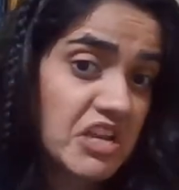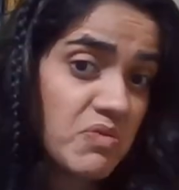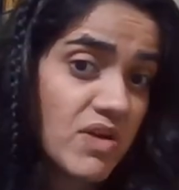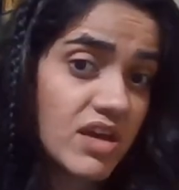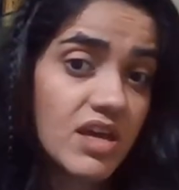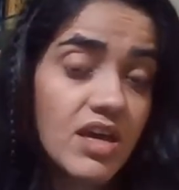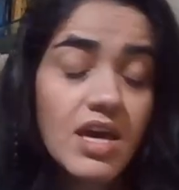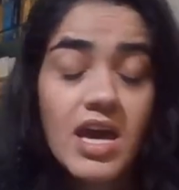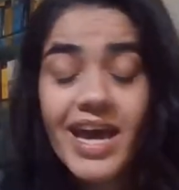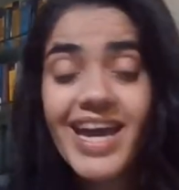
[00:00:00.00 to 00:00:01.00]
anyway.
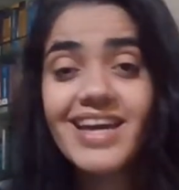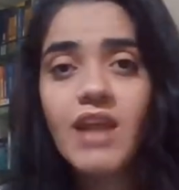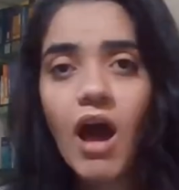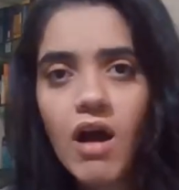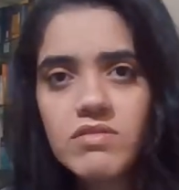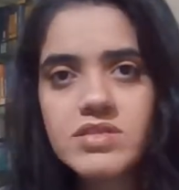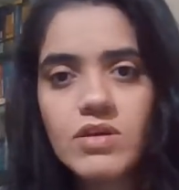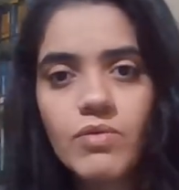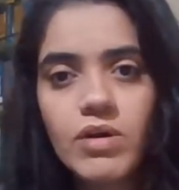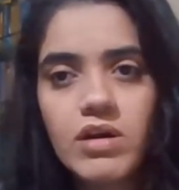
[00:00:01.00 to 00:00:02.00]
And
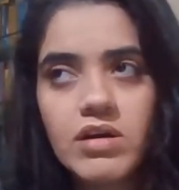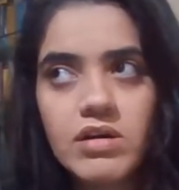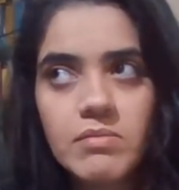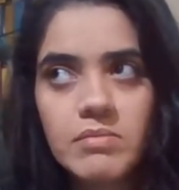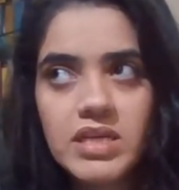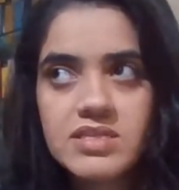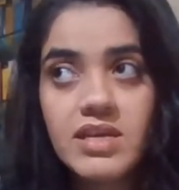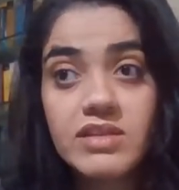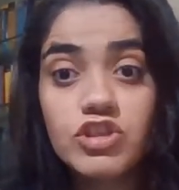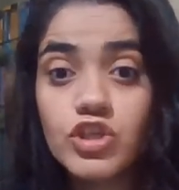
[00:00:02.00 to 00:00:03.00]
also means
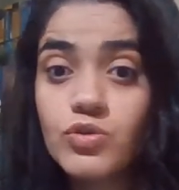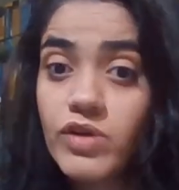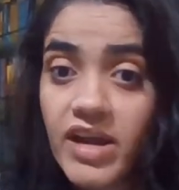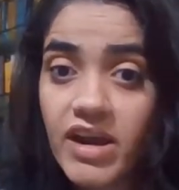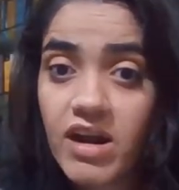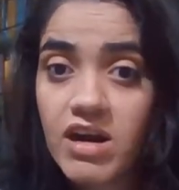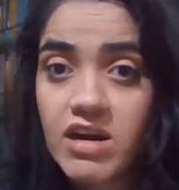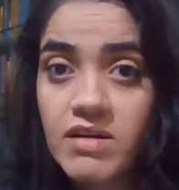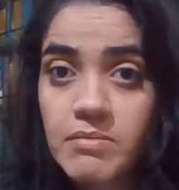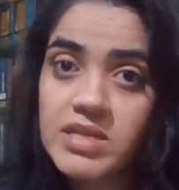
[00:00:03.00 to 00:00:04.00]
that you
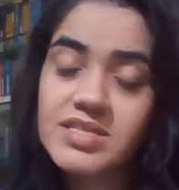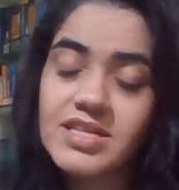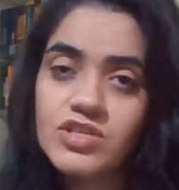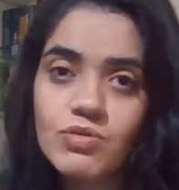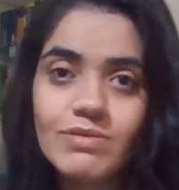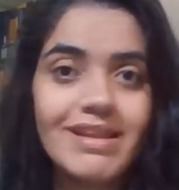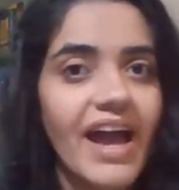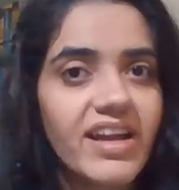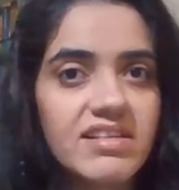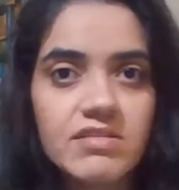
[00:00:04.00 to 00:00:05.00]
care, means that you
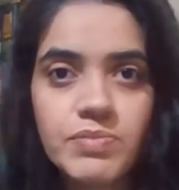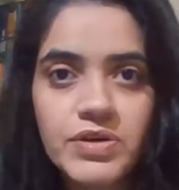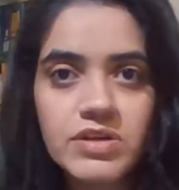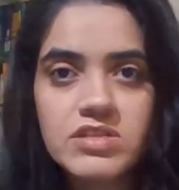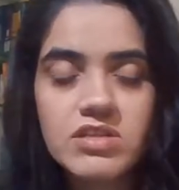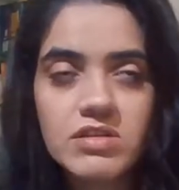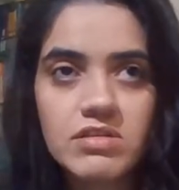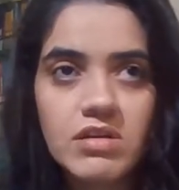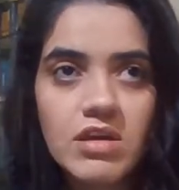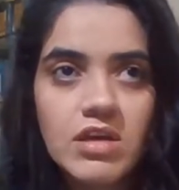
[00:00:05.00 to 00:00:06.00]
like that
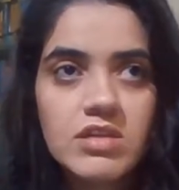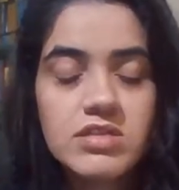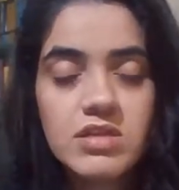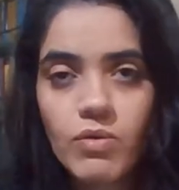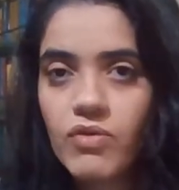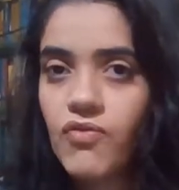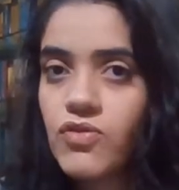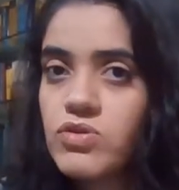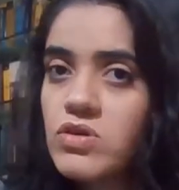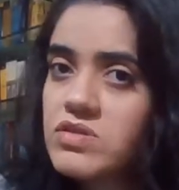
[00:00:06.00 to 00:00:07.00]
person. So if
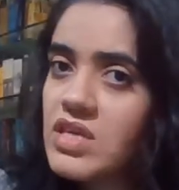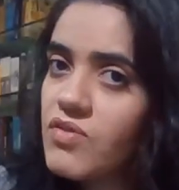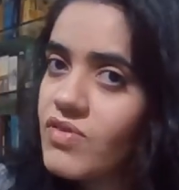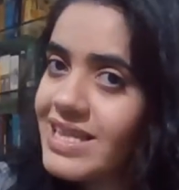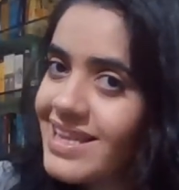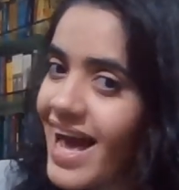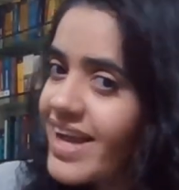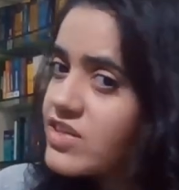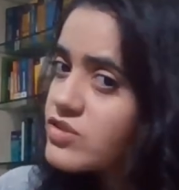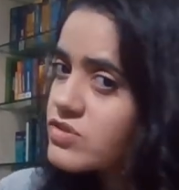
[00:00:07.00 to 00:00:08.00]
you don't give a
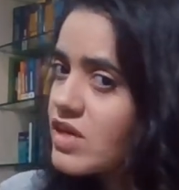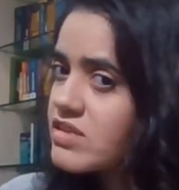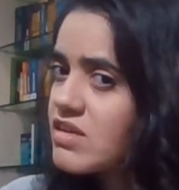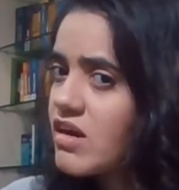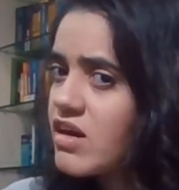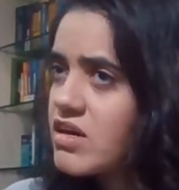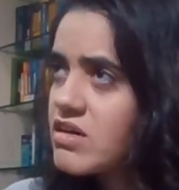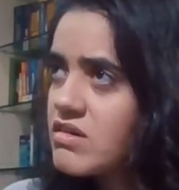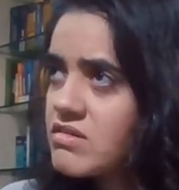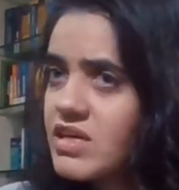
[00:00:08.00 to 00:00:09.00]
like to that
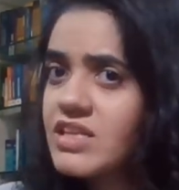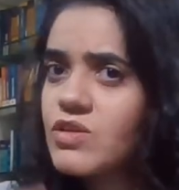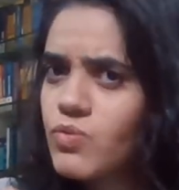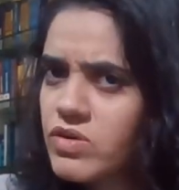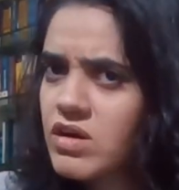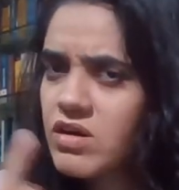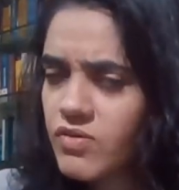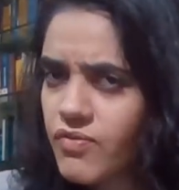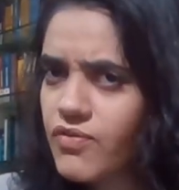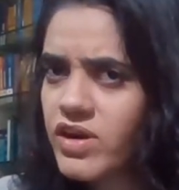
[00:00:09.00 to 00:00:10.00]
girl and you were
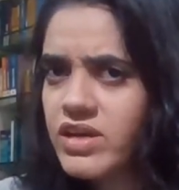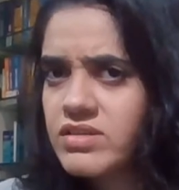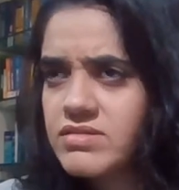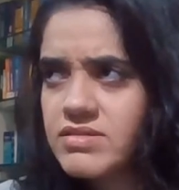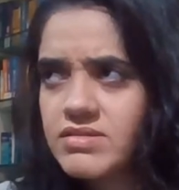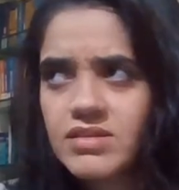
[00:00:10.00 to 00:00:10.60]
her friend,